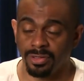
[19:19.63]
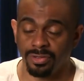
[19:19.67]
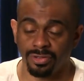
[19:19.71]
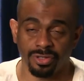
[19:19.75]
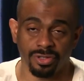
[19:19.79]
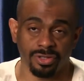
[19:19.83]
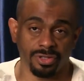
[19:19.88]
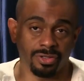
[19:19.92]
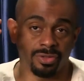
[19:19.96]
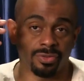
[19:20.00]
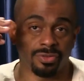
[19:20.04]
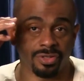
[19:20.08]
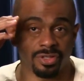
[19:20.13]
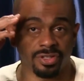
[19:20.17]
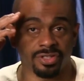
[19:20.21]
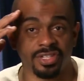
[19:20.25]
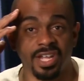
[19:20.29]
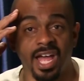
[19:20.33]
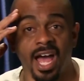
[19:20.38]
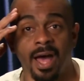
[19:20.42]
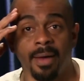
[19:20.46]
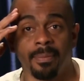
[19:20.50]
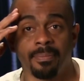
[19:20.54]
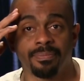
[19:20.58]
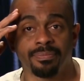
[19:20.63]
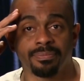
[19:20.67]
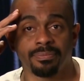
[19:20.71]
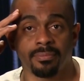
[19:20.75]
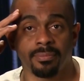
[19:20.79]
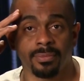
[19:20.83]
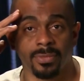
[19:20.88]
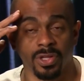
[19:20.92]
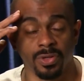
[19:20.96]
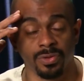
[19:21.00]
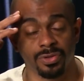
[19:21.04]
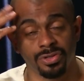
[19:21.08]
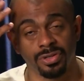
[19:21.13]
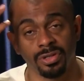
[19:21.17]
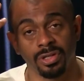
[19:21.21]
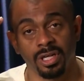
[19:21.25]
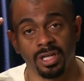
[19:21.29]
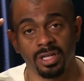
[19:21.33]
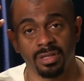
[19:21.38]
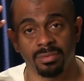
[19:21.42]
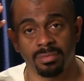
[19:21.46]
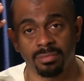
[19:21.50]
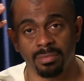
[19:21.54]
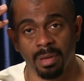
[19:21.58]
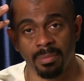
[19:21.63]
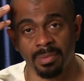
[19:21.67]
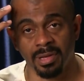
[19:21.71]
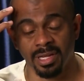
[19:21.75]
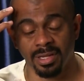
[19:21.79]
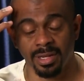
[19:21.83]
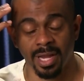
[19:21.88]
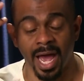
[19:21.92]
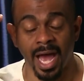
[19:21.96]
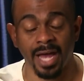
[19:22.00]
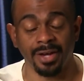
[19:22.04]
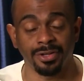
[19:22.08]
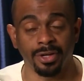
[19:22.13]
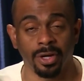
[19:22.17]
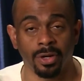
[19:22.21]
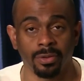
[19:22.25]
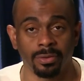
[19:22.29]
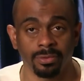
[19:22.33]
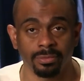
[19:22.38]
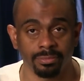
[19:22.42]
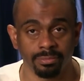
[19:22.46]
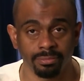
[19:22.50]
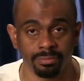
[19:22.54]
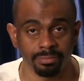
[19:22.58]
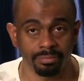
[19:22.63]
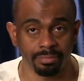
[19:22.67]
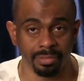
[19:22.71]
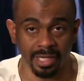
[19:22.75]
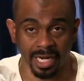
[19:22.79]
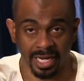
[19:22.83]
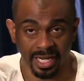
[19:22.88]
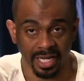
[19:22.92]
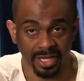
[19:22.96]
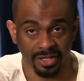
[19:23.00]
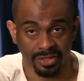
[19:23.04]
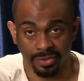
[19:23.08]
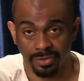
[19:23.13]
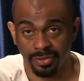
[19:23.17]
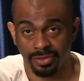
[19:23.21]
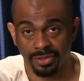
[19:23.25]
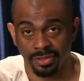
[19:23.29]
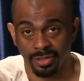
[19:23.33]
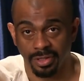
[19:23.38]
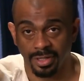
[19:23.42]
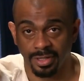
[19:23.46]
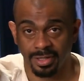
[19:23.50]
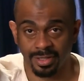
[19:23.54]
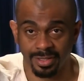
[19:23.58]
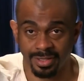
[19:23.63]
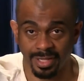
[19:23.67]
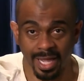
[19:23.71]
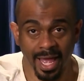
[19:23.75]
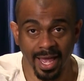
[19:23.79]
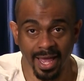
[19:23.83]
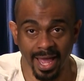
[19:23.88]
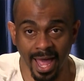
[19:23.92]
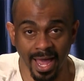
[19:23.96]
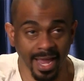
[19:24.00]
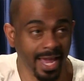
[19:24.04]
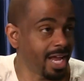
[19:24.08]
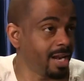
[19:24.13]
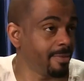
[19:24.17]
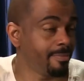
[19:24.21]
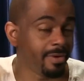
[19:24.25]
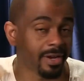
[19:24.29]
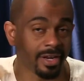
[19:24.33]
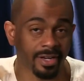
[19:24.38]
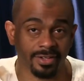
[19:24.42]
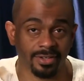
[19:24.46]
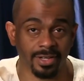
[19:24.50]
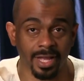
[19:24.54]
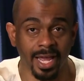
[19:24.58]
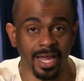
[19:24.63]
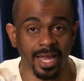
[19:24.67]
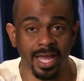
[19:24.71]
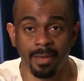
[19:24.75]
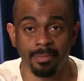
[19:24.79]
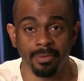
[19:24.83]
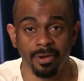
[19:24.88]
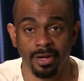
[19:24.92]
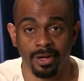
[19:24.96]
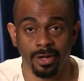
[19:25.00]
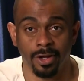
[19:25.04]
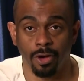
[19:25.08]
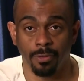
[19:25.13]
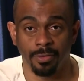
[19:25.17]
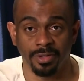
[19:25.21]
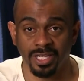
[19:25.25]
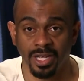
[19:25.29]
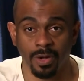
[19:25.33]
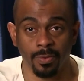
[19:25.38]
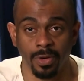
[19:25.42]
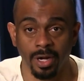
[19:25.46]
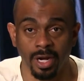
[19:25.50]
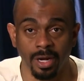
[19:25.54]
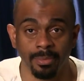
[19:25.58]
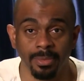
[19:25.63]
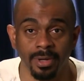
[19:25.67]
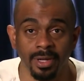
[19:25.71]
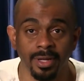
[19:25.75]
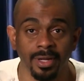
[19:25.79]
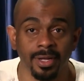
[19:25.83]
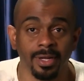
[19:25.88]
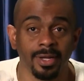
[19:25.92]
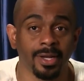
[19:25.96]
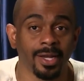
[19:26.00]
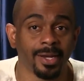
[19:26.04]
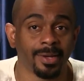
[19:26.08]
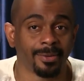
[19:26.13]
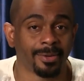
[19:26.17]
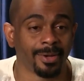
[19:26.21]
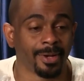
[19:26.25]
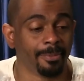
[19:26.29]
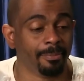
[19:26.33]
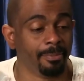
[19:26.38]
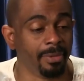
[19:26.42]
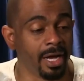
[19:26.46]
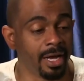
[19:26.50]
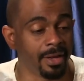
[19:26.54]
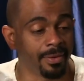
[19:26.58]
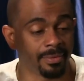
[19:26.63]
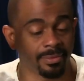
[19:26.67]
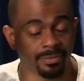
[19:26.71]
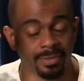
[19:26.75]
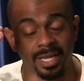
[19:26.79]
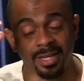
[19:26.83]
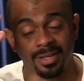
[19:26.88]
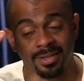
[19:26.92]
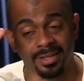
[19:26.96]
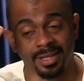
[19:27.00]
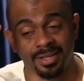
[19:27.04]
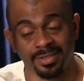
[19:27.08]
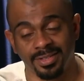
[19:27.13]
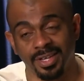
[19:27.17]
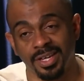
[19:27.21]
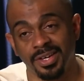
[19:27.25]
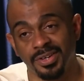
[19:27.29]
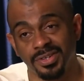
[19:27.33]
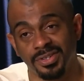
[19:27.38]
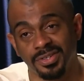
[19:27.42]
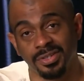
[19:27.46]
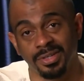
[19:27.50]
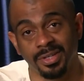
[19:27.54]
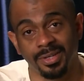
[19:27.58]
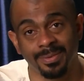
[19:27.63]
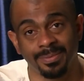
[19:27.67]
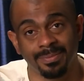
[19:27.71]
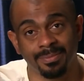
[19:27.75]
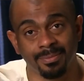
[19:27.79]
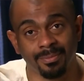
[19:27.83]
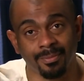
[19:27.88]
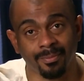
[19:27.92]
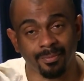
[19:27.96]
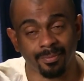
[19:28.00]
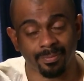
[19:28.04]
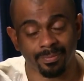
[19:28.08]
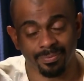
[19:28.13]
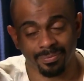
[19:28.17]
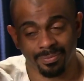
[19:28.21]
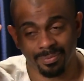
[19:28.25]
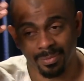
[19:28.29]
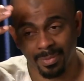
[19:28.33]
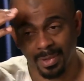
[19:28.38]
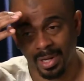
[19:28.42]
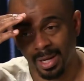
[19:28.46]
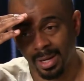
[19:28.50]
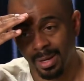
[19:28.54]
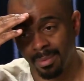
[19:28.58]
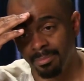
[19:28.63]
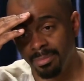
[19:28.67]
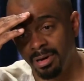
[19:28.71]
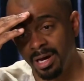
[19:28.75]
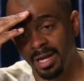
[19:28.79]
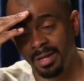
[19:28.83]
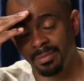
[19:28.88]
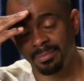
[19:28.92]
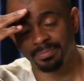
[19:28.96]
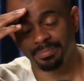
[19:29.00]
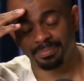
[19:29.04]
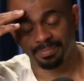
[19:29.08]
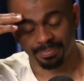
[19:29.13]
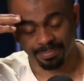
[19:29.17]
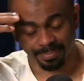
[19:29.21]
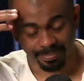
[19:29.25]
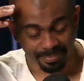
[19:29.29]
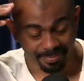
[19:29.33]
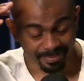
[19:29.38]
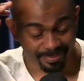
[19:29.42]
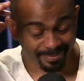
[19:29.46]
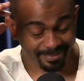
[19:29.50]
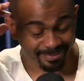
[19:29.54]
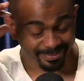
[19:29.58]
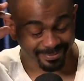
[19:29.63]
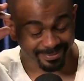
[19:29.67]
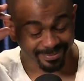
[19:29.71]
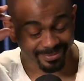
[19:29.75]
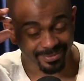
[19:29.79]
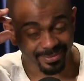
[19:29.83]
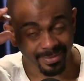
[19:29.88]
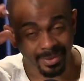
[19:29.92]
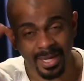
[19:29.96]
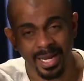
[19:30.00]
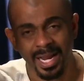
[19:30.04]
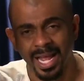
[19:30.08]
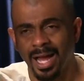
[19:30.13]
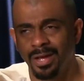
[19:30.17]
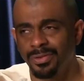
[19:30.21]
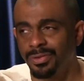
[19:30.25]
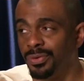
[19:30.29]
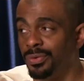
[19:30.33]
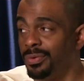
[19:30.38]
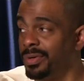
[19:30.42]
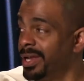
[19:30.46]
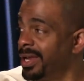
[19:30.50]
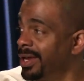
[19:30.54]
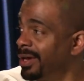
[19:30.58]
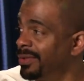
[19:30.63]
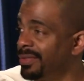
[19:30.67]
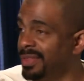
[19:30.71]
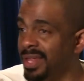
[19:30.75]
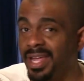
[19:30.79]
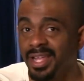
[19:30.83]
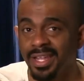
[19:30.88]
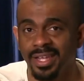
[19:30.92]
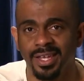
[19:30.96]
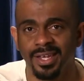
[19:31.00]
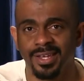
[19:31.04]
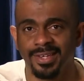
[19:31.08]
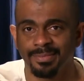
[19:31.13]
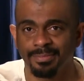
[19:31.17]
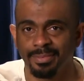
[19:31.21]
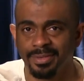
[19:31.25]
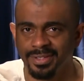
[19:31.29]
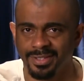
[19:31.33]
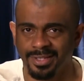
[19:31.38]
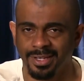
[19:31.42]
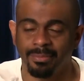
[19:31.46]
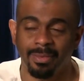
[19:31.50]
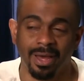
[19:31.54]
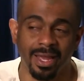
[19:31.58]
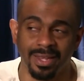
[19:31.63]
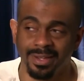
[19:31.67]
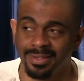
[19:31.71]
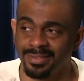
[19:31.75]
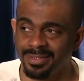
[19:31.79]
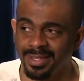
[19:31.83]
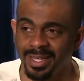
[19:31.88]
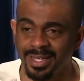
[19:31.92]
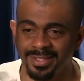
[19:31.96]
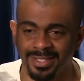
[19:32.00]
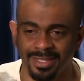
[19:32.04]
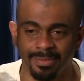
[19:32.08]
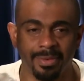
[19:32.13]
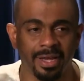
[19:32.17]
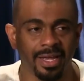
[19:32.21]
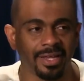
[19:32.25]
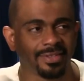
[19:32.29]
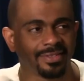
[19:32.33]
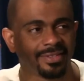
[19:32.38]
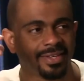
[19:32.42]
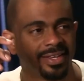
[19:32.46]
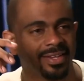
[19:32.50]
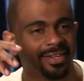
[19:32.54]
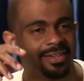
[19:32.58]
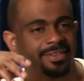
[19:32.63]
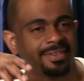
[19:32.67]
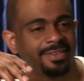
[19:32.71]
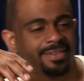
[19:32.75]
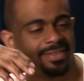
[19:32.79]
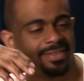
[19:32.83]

You should stop. You should. I mean, I don't, but I guess you should. I got a pair. I got a pair of Kobe's. I wear them. But they say you should. But I don't know who the hell they is, but somebody said.